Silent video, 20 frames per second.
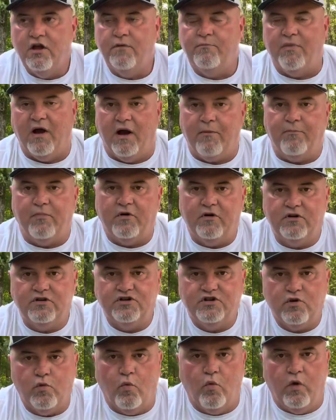
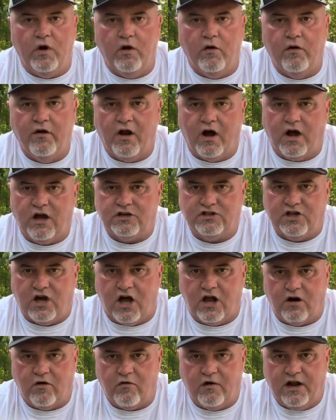Peppers will not
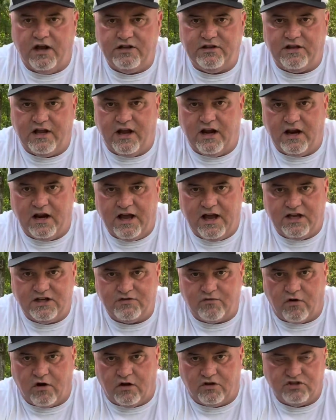tolerate that last
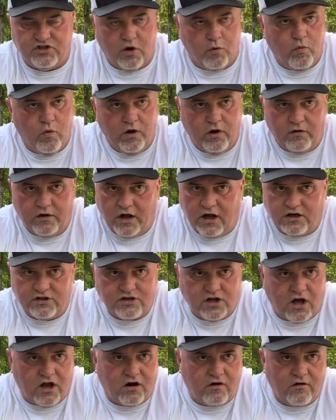frost. They will not
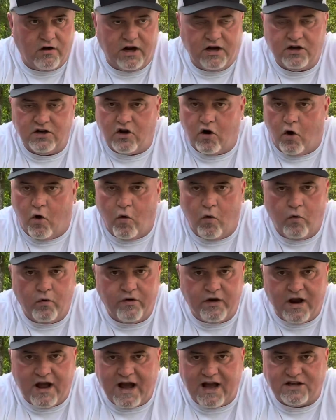tolerate
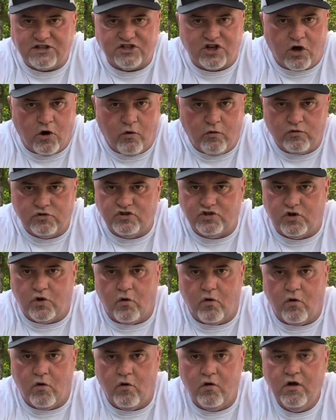cold nights, cold
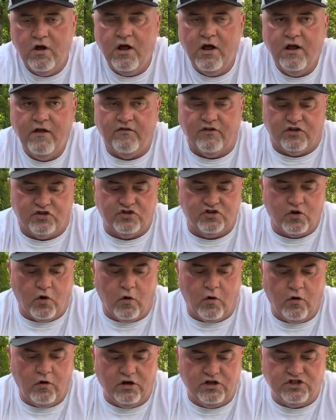soil. The
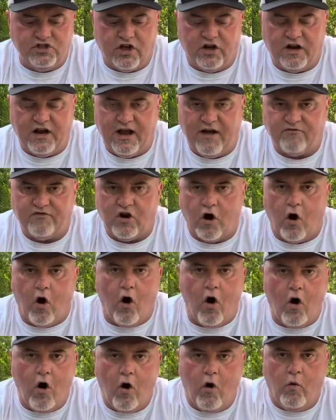soil is going to have to
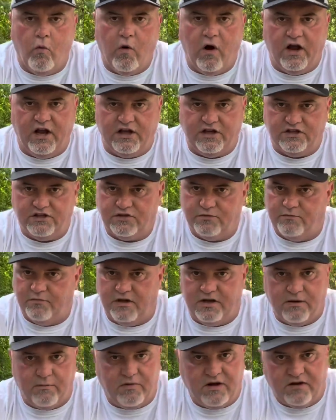always
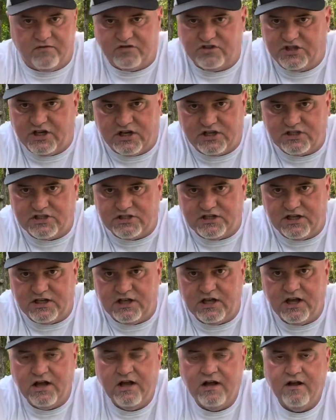be above 60.
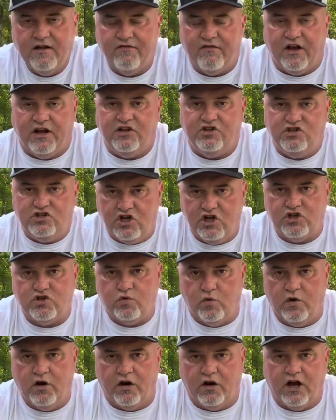They just
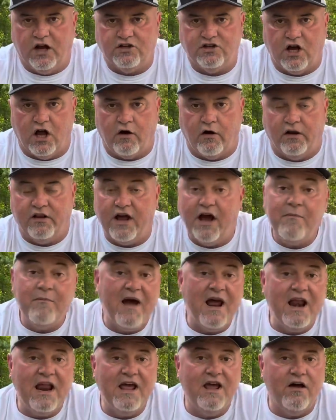will not tolerate. They
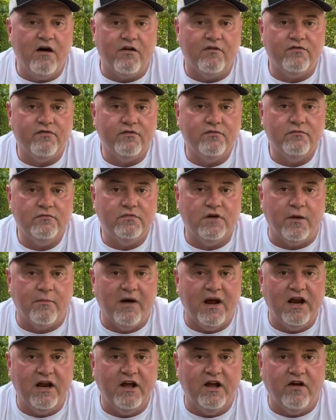may live,
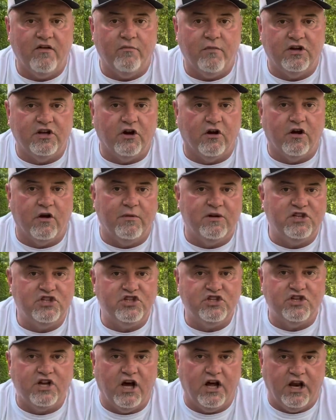but they're going to be
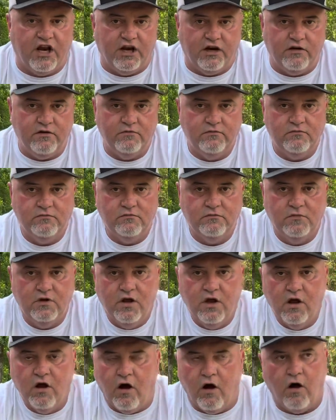stunted.
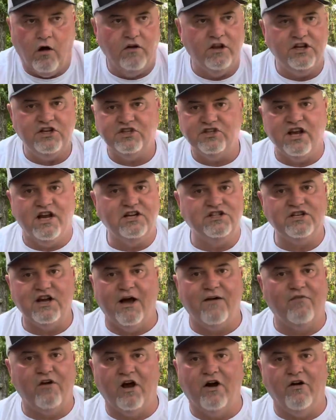All these things
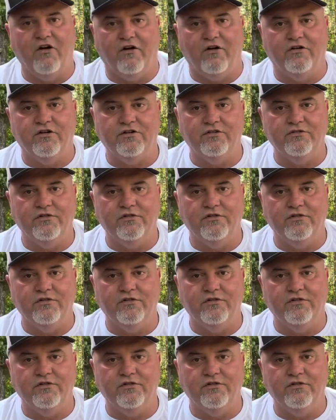I've learned.